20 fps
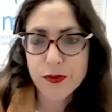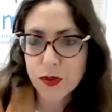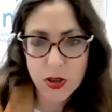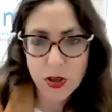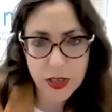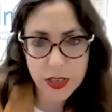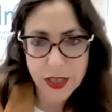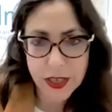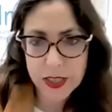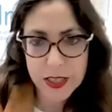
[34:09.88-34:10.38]
of
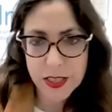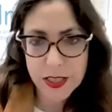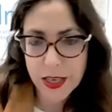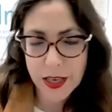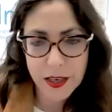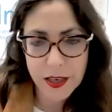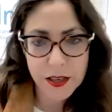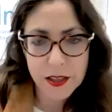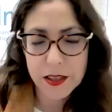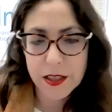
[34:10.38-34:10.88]
rockets
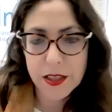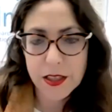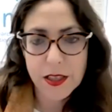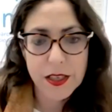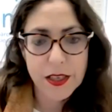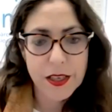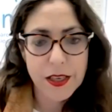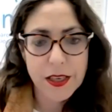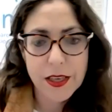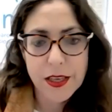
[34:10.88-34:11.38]
there?
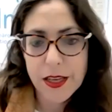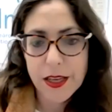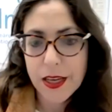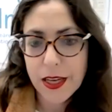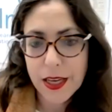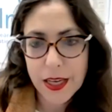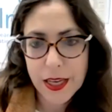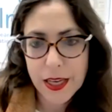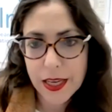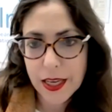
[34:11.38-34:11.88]

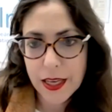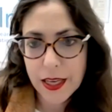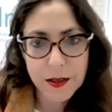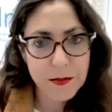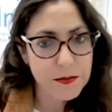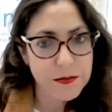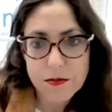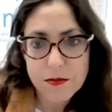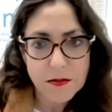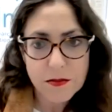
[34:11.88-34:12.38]

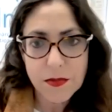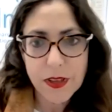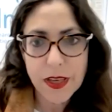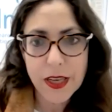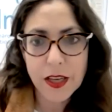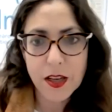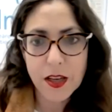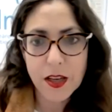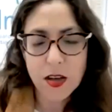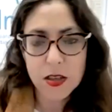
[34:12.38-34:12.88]
And
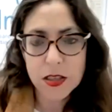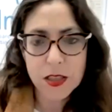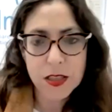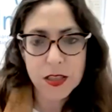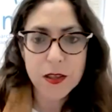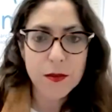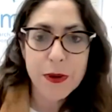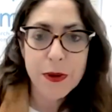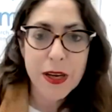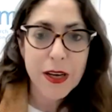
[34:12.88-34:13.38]

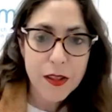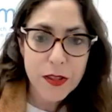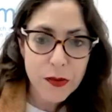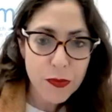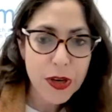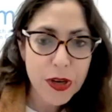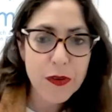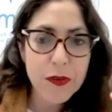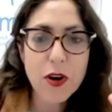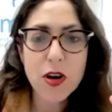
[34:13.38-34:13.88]

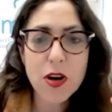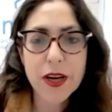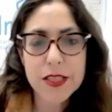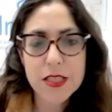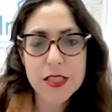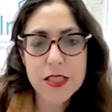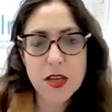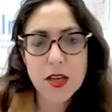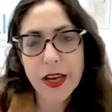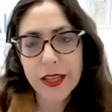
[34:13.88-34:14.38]
3
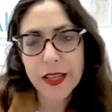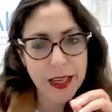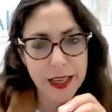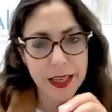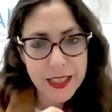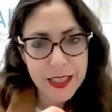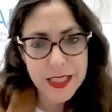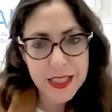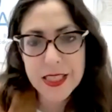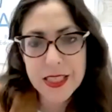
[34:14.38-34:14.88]
rockets, okay,
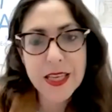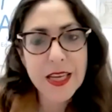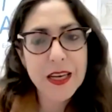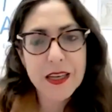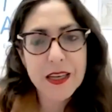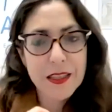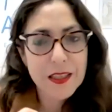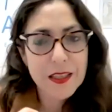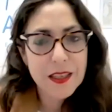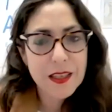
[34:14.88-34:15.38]
they can
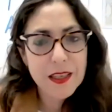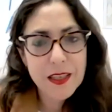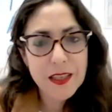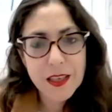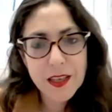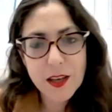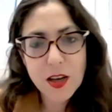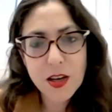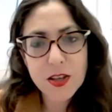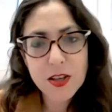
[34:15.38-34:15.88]
sneak,
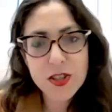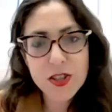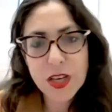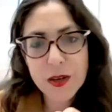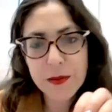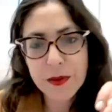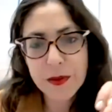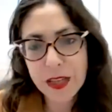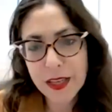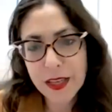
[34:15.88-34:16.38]
launch
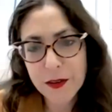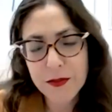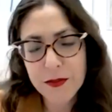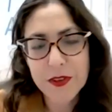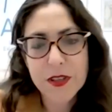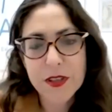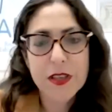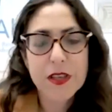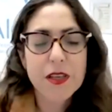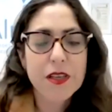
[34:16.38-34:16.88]
them and
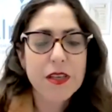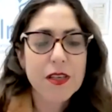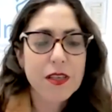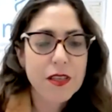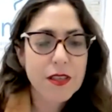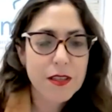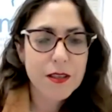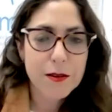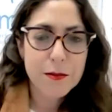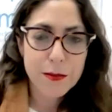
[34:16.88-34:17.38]
leave.
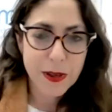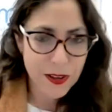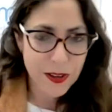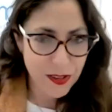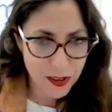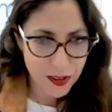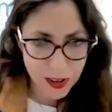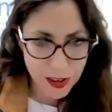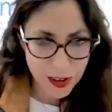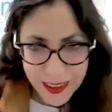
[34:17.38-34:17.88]

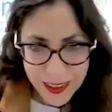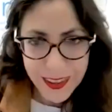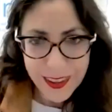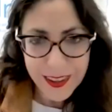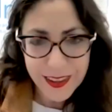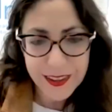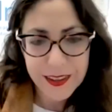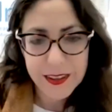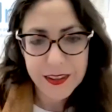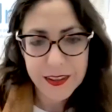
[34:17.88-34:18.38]
But
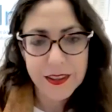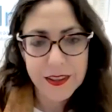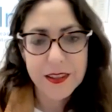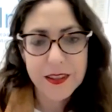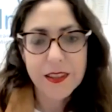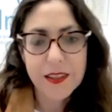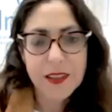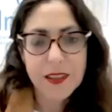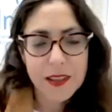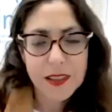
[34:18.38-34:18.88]
30,
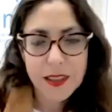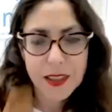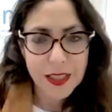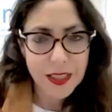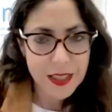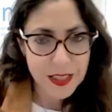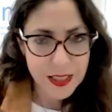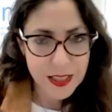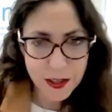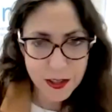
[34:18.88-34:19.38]

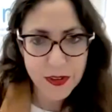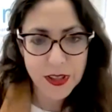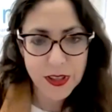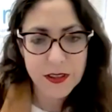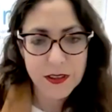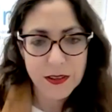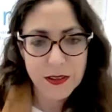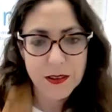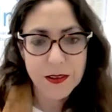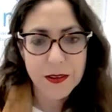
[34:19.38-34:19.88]
it's
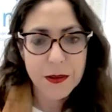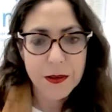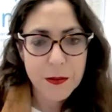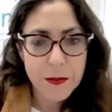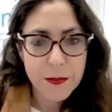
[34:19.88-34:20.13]
different.